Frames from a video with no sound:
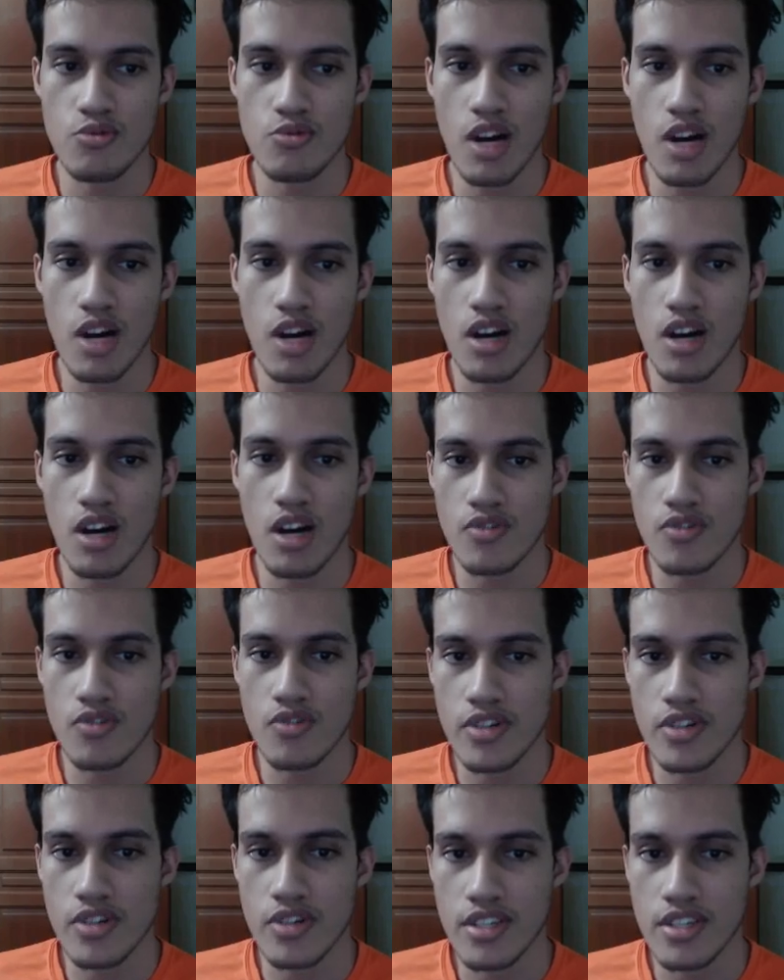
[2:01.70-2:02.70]

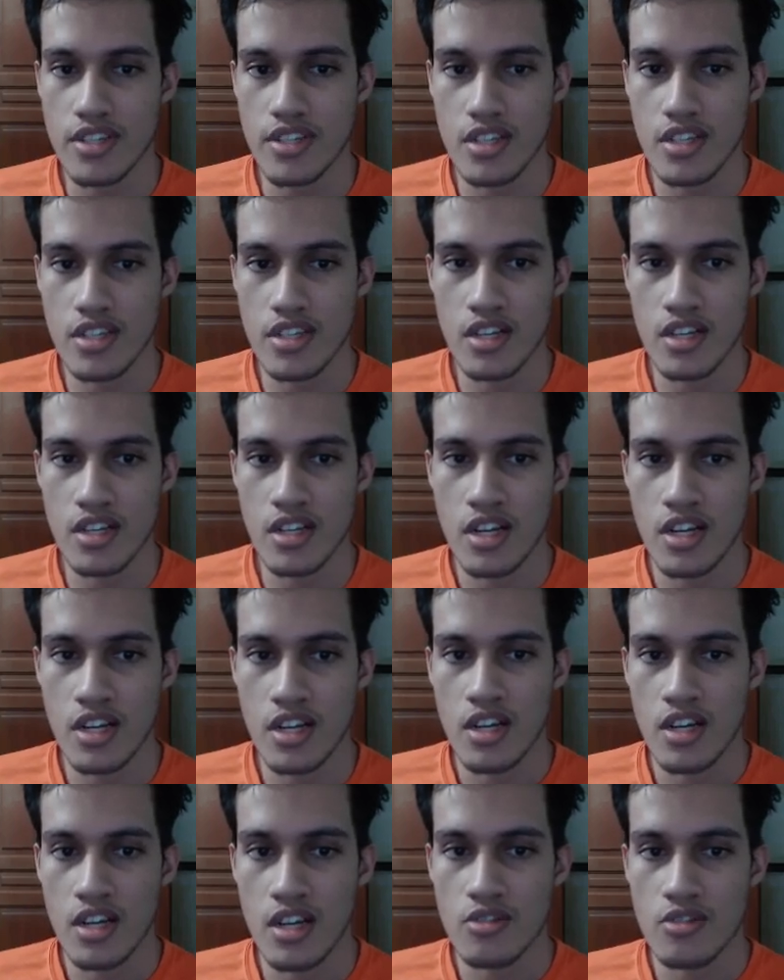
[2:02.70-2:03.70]
Aurorus
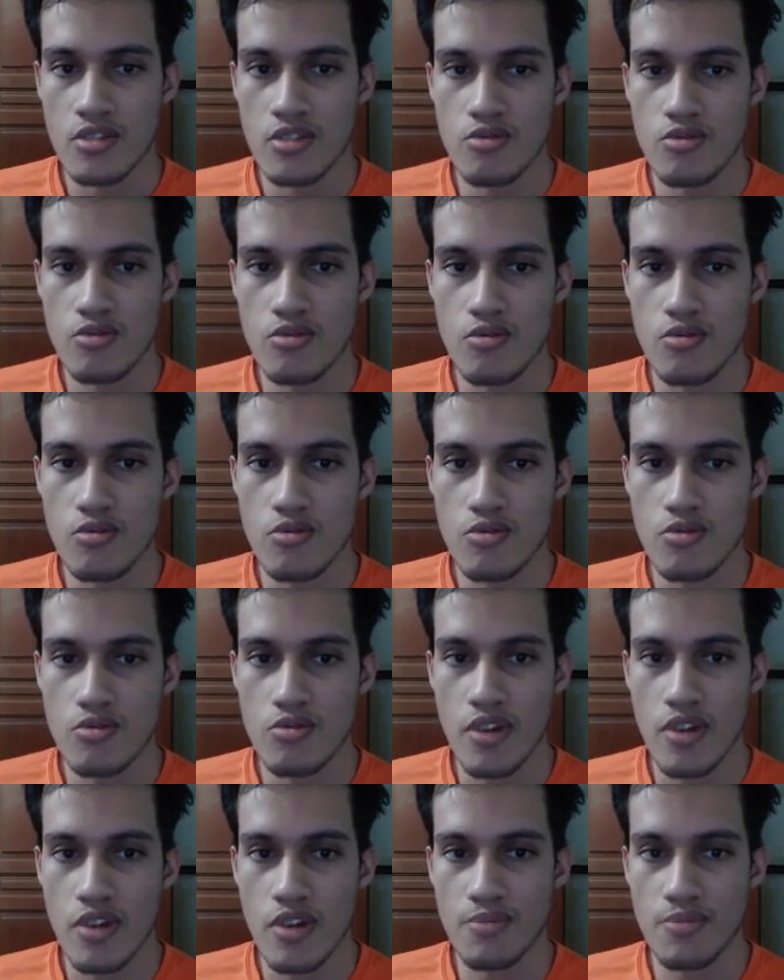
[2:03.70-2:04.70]
to do as
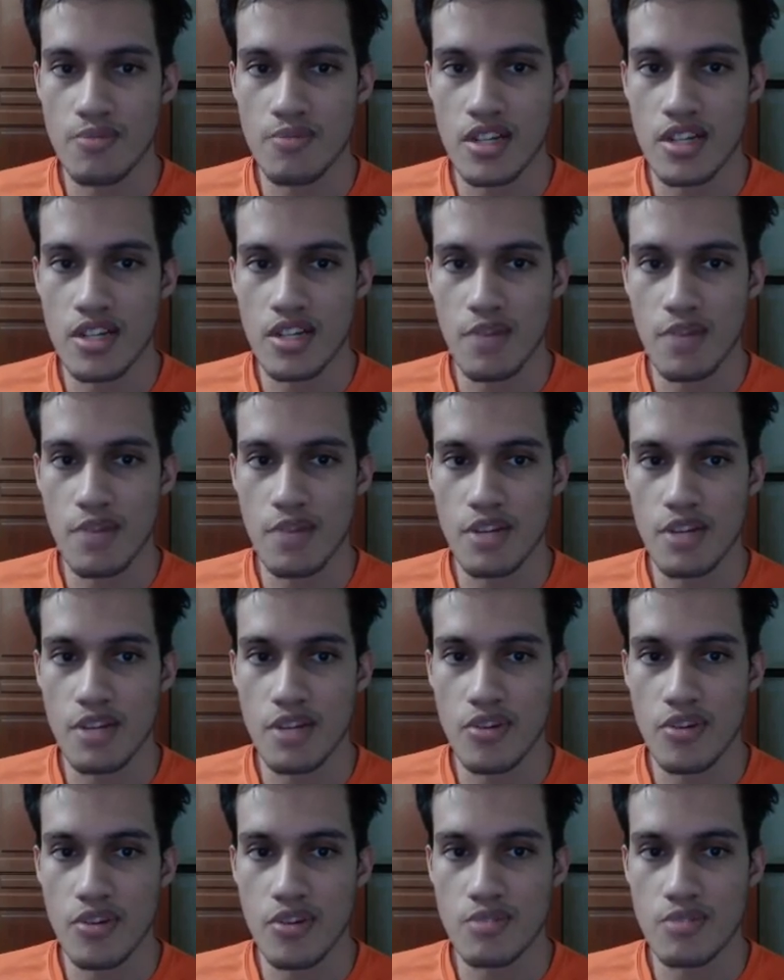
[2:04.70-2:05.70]
much damage as
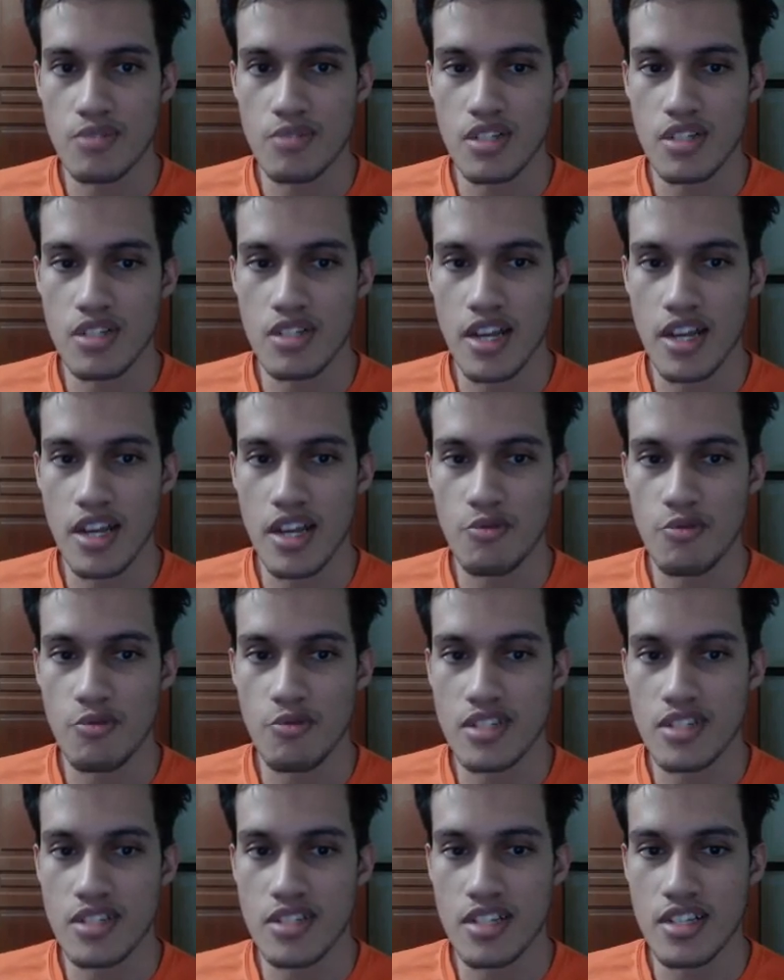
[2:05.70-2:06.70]
possible. Anyways,
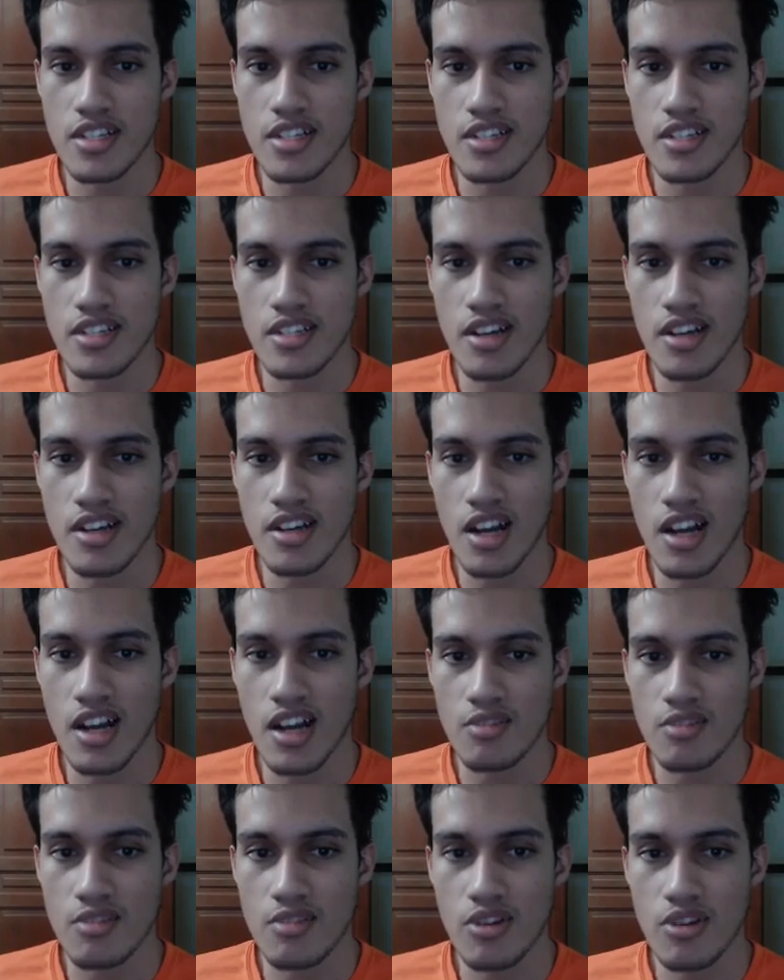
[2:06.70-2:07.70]
this is their last
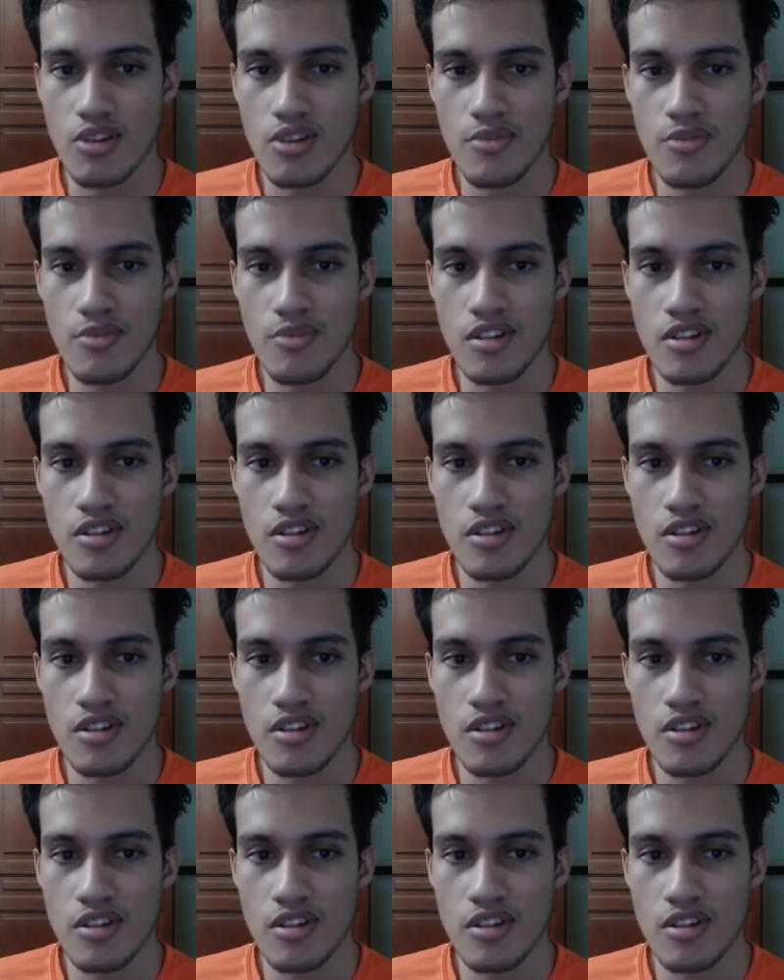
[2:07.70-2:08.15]
Pokemon,